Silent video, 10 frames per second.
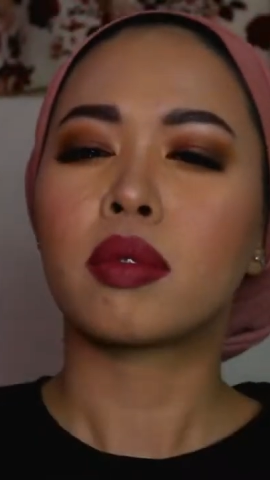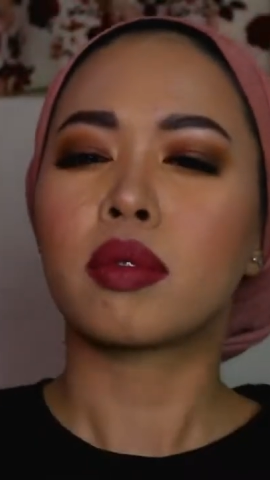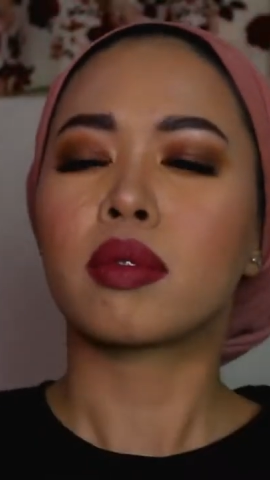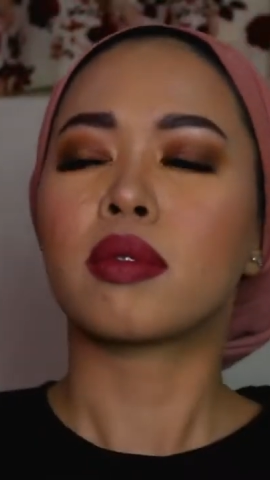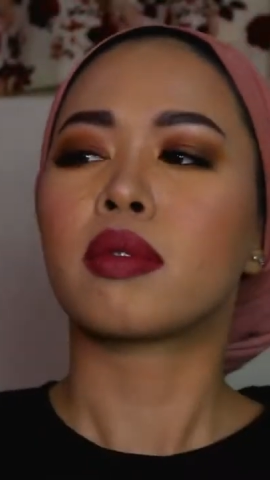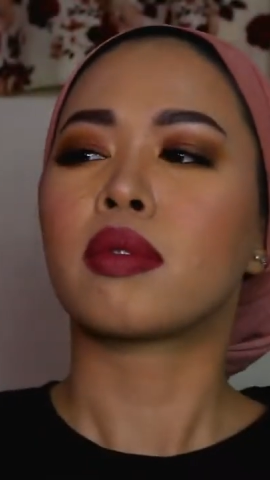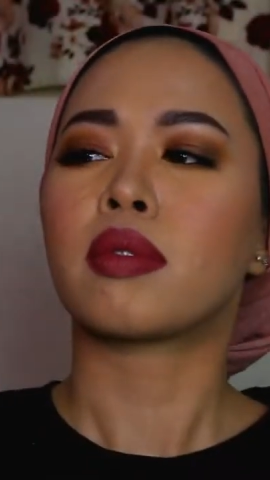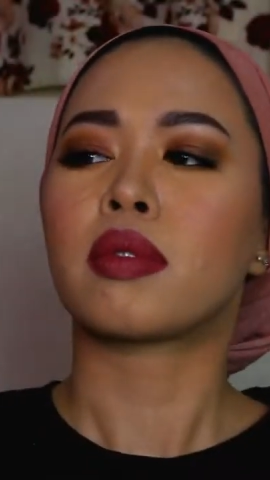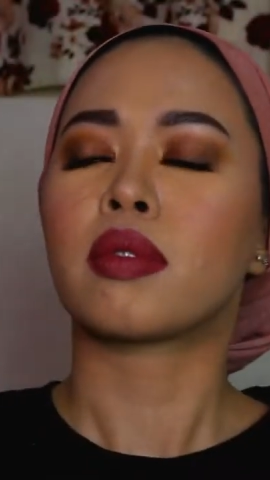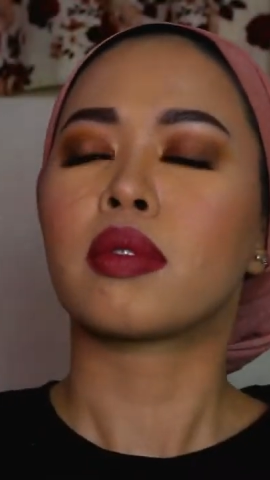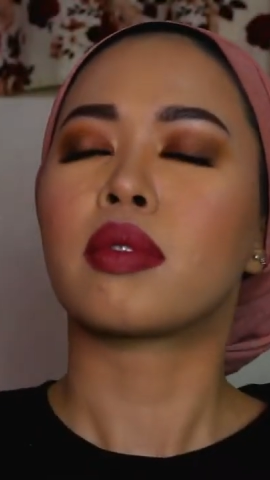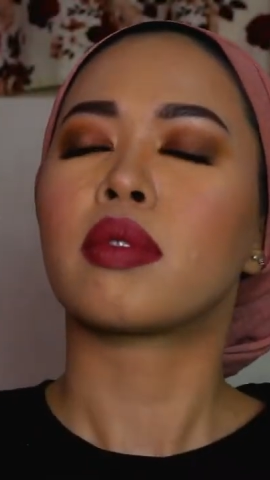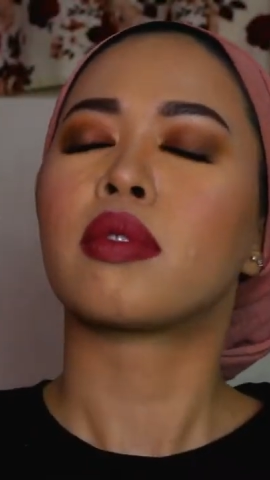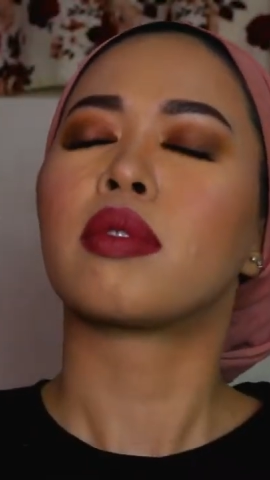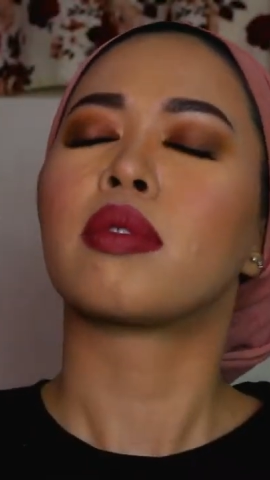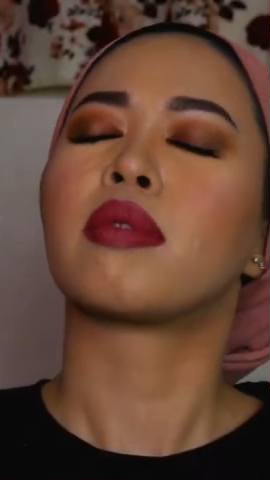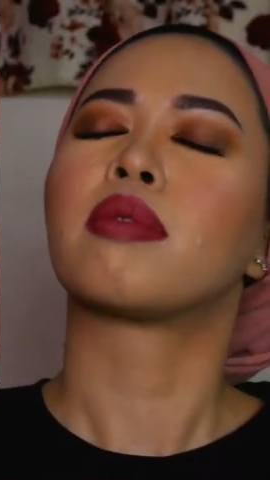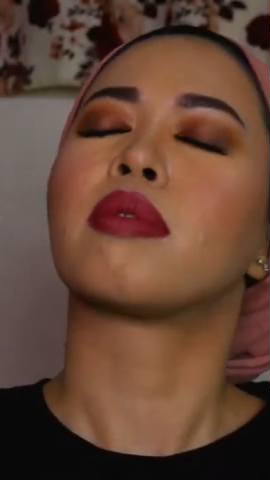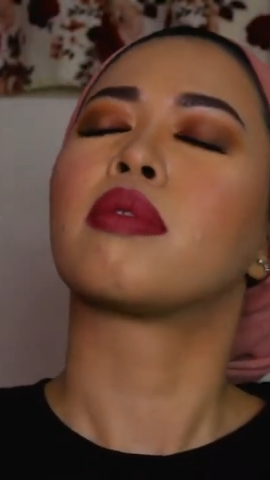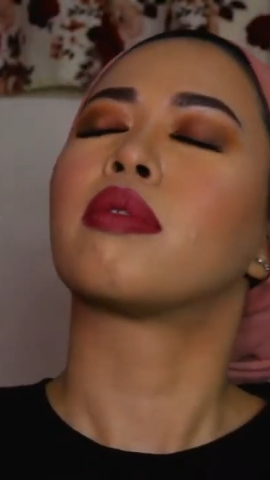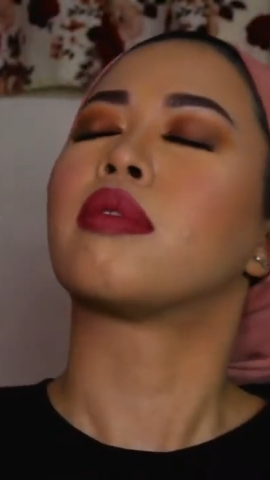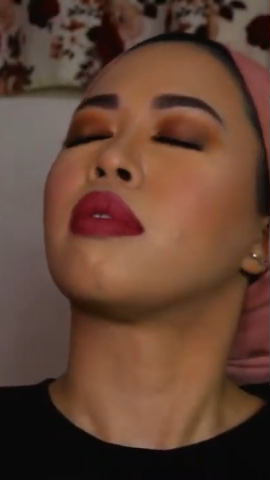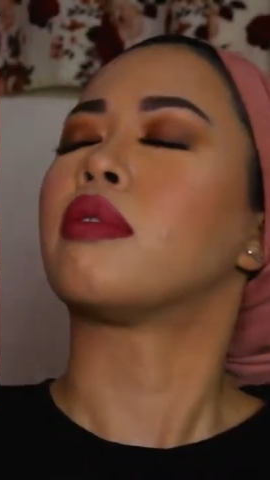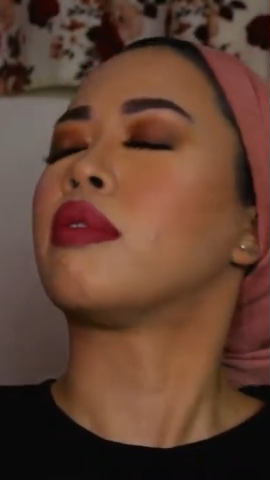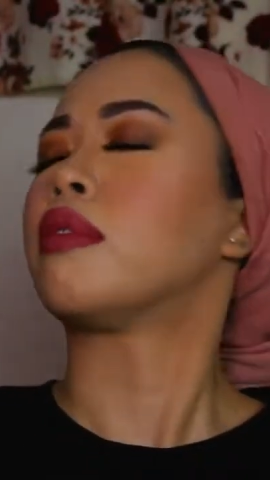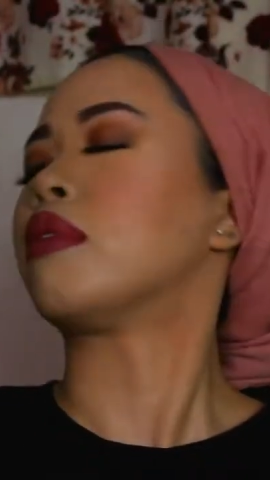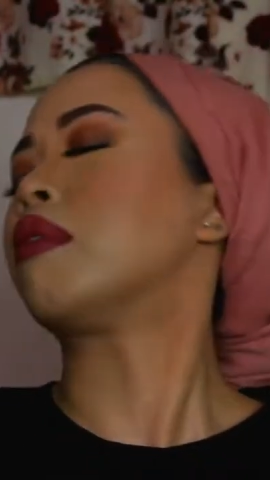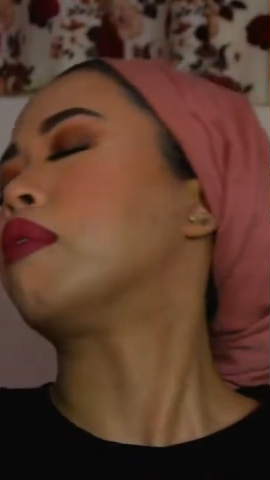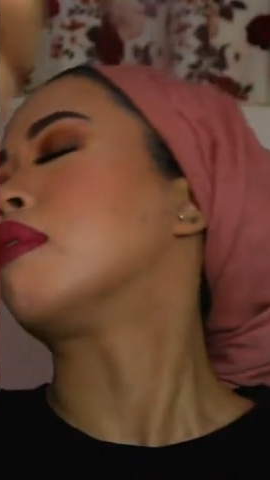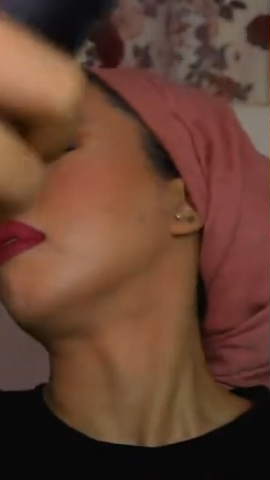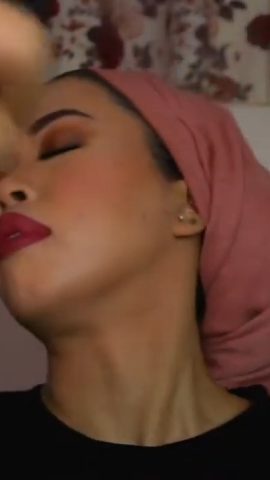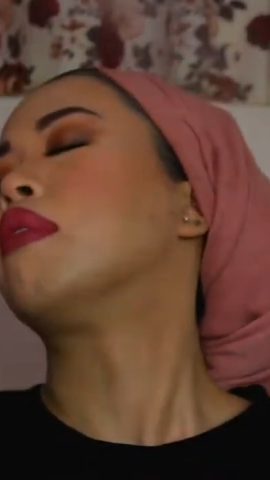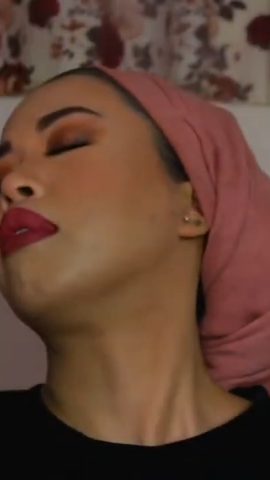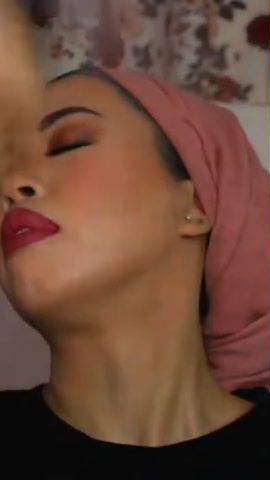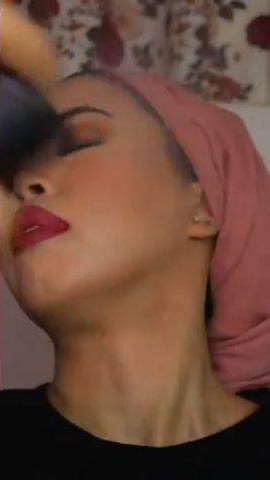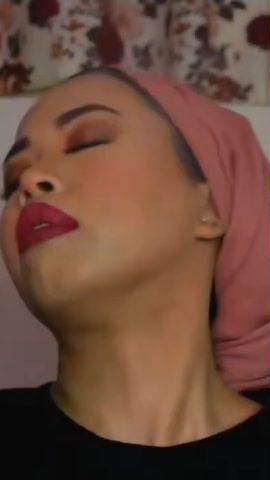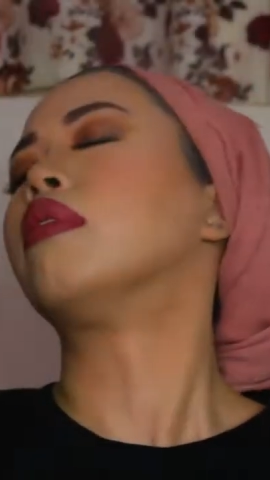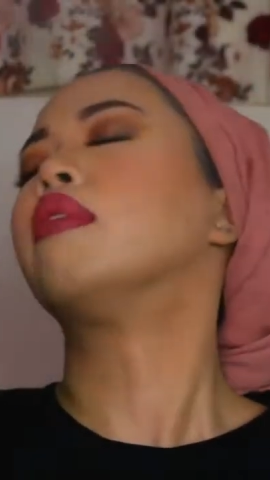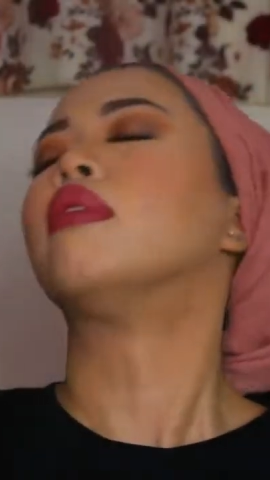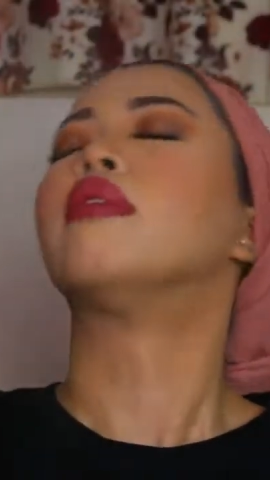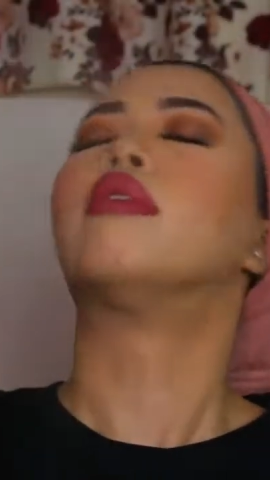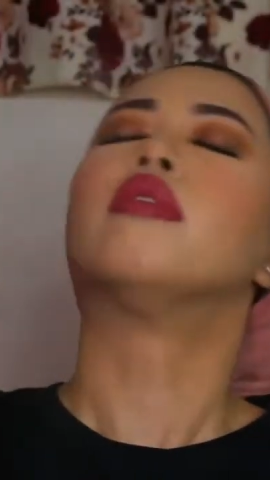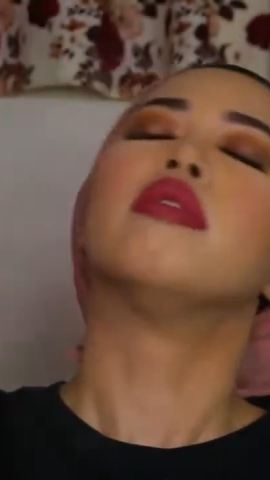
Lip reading: the makeup look. Everything to make sure